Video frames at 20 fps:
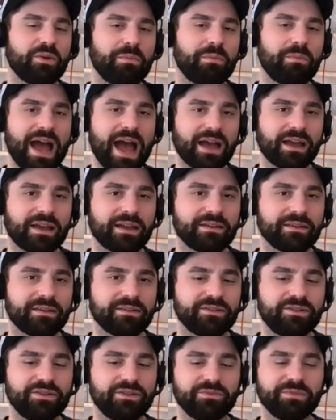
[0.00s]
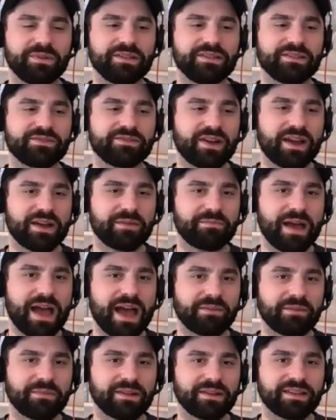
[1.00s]
pack humans, right?
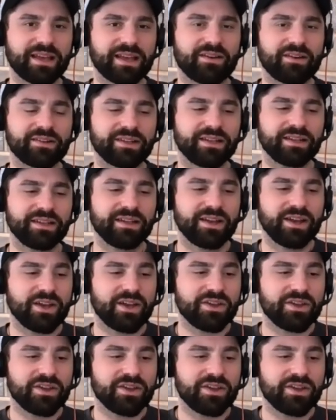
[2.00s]
Pack mentality.